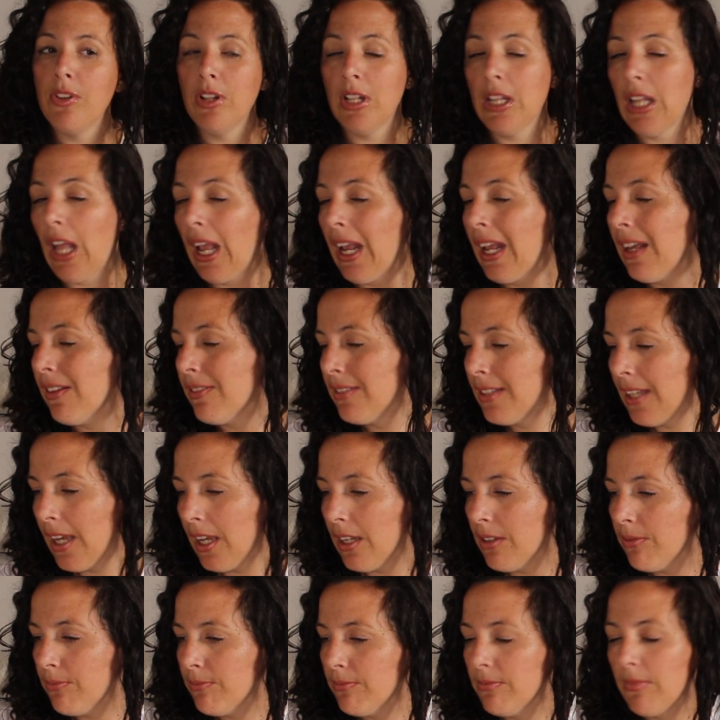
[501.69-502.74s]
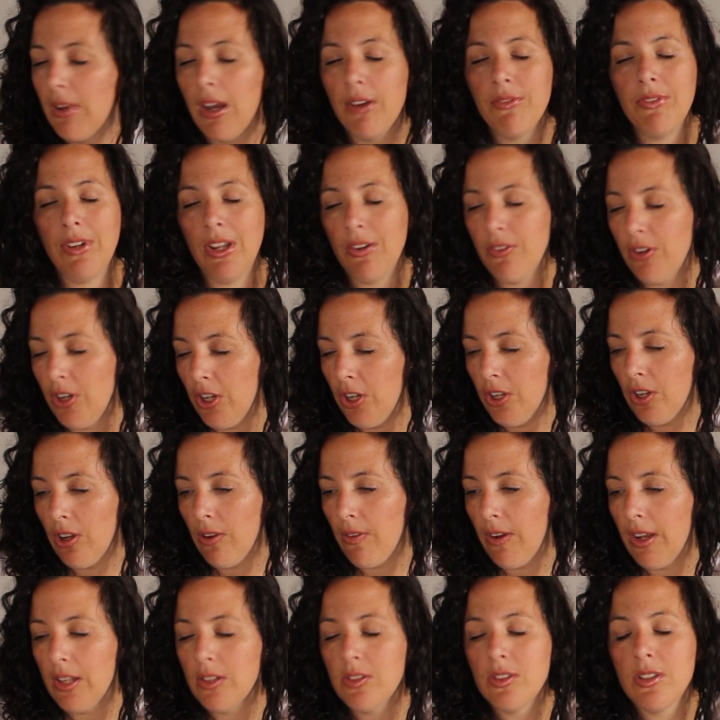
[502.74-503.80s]
Like I said, I've never heard of
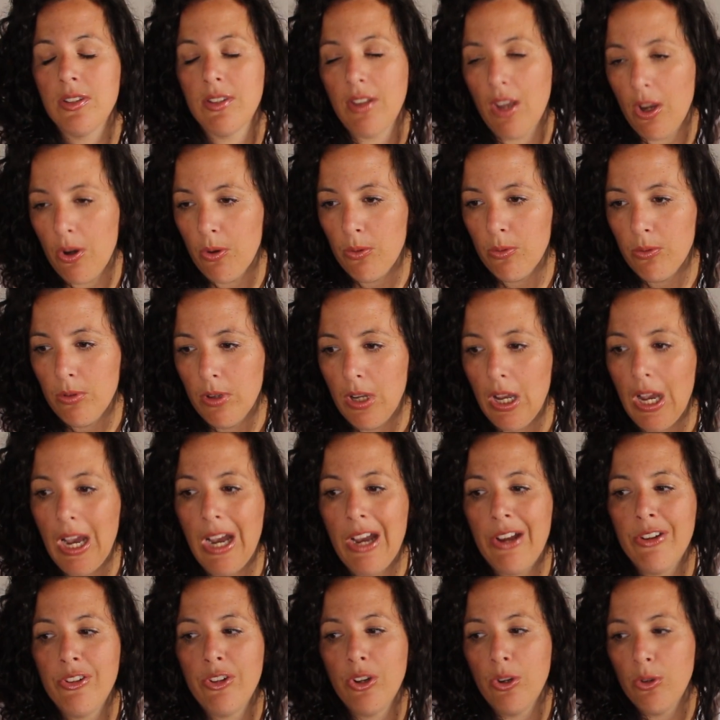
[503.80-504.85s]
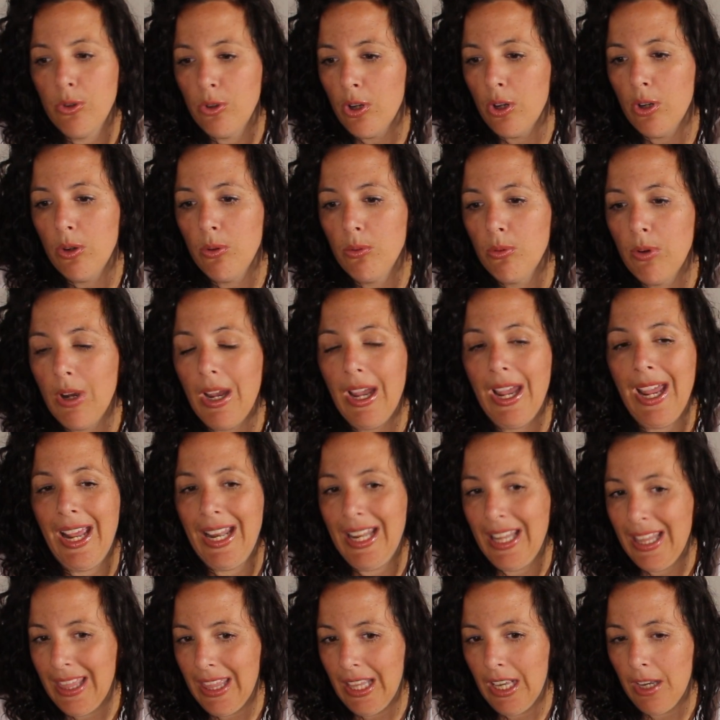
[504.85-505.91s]
it, so I don't know
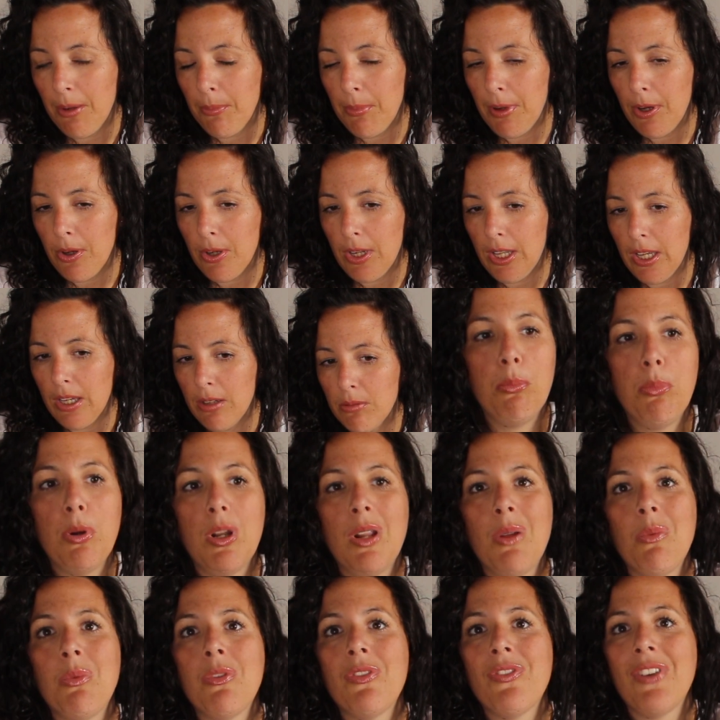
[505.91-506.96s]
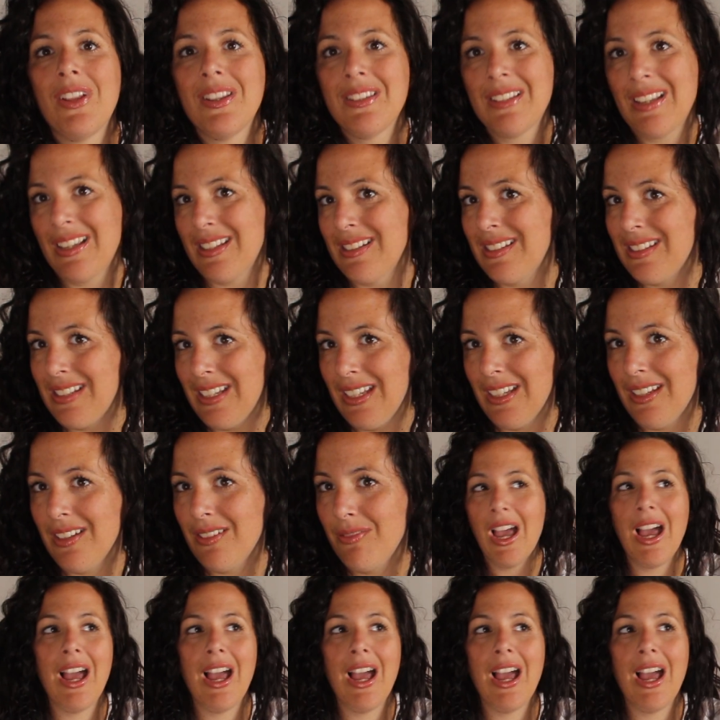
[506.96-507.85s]
anything about it, but it was fantastic.